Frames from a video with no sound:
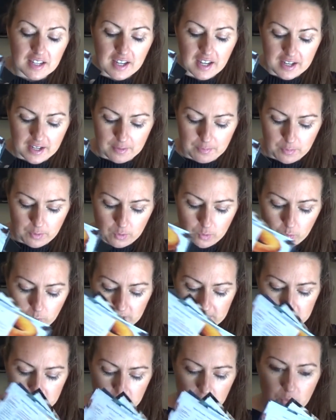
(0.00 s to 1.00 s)
come
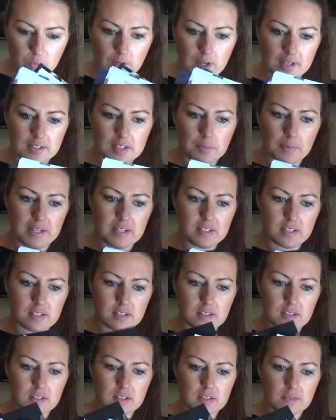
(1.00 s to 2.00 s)
with their raw
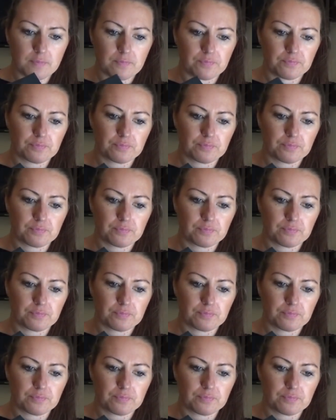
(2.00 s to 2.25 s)
spices.